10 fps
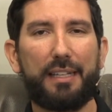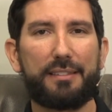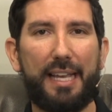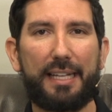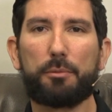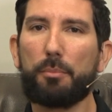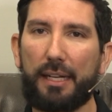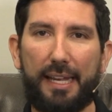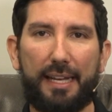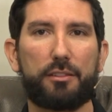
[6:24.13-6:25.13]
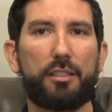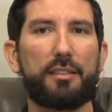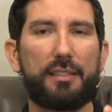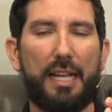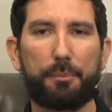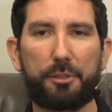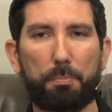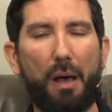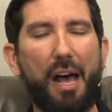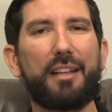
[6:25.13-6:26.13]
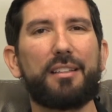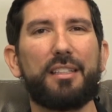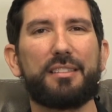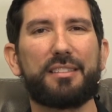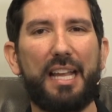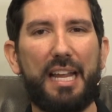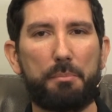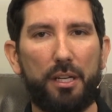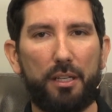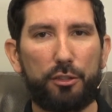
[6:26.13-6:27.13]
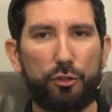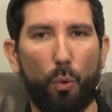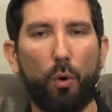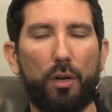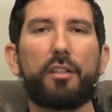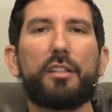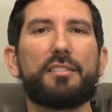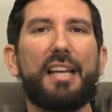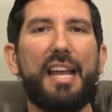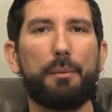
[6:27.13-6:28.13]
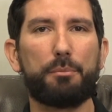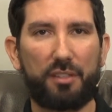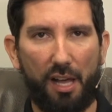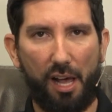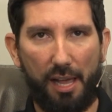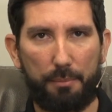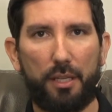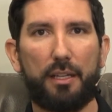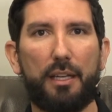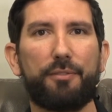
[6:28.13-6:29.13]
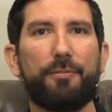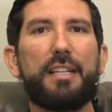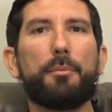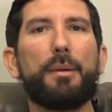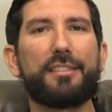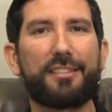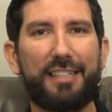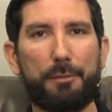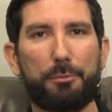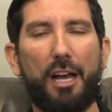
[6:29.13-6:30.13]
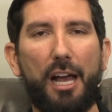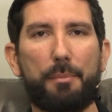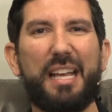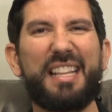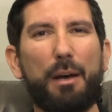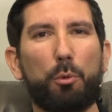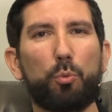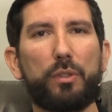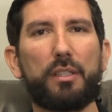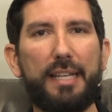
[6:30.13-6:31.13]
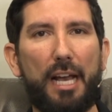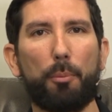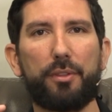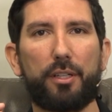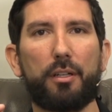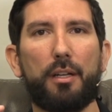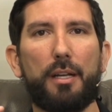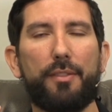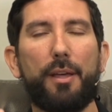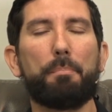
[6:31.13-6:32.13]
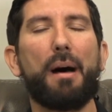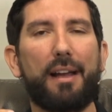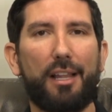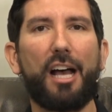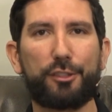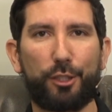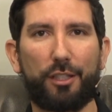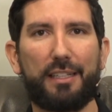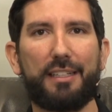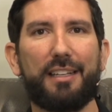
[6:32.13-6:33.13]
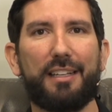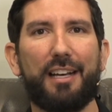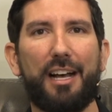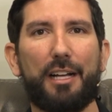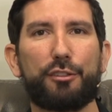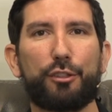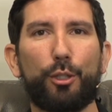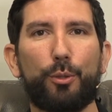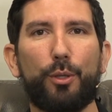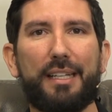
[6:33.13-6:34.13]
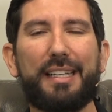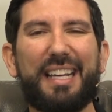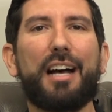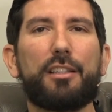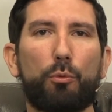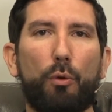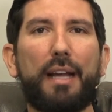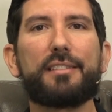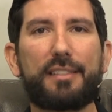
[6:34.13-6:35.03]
Take them again to the same spot, the same door, the same time, feed them at the same time, and that will really help them biologically to get on the right